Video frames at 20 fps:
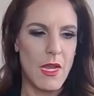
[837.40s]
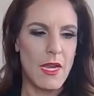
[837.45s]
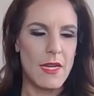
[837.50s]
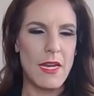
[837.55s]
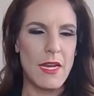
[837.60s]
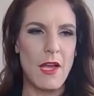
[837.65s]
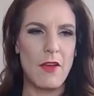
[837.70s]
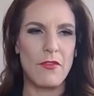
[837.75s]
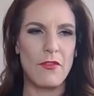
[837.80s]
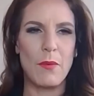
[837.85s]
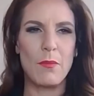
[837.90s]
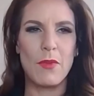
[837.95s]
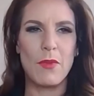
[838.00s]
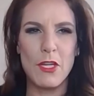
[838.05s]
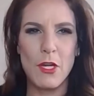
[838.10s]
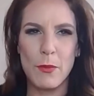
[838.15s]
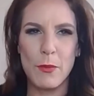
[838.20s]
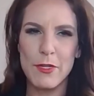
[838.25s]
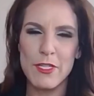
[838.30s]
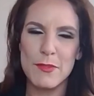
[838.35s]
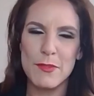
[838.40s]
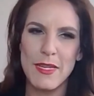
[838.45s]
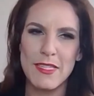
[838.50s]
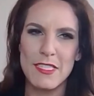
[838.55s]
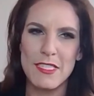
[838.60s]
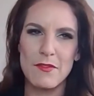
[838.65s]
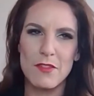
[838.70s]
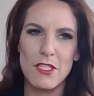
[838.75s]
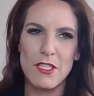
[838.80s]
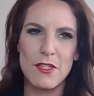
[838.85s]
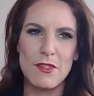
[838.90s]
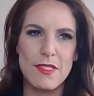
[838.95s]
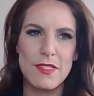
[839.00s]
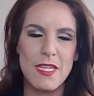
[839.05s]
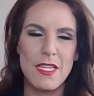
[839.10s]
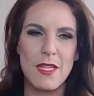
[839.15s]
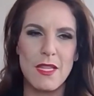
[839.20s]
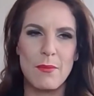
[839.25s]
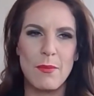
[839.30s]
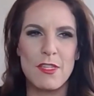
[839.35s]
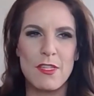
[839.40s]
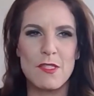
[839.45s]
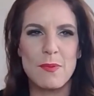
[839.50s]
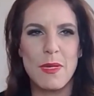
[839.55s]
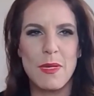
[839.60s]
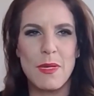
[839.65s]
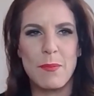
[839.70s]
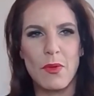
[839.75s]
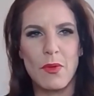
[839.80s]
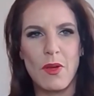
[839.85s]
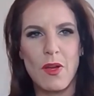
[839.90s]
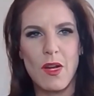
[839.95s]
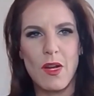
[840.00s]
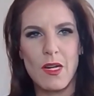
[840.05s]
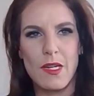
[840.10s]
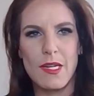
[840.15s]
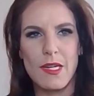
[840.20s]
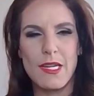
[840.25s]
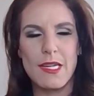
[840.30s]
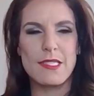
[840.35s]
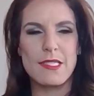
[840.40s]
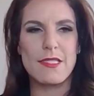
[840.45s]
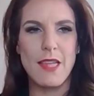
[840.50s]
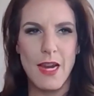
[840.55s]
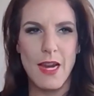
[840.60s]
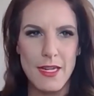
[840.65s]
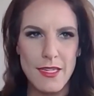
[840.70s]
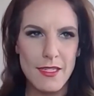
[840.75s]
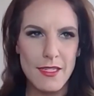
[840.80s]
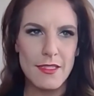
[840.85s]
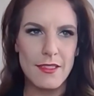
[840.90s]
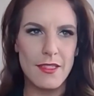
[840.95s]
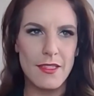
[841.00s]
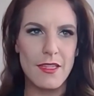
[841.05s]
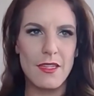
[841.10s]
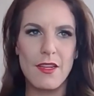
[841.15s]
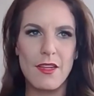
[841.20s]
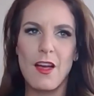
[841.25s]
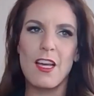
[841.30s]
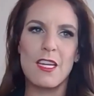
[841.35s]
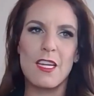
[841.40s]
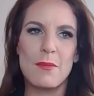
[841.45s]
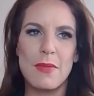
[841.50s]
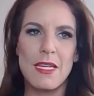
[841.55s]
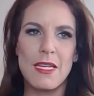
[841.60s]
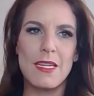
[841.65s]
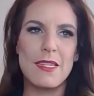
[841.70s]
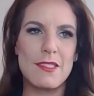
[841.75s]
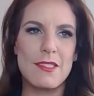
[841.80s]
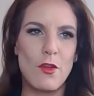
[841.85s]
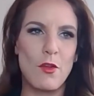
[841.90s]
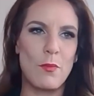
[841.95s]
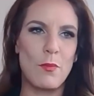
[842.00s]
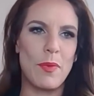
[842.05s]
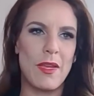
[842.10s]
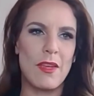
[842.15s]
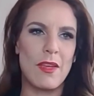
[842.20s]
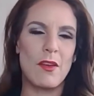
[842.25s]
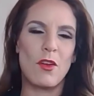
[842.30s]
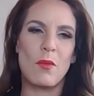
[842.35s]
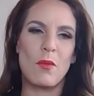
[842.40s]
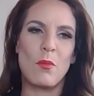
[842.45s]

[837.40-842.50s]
Now, from your perspective, do you see that most people are excited the economy is open, or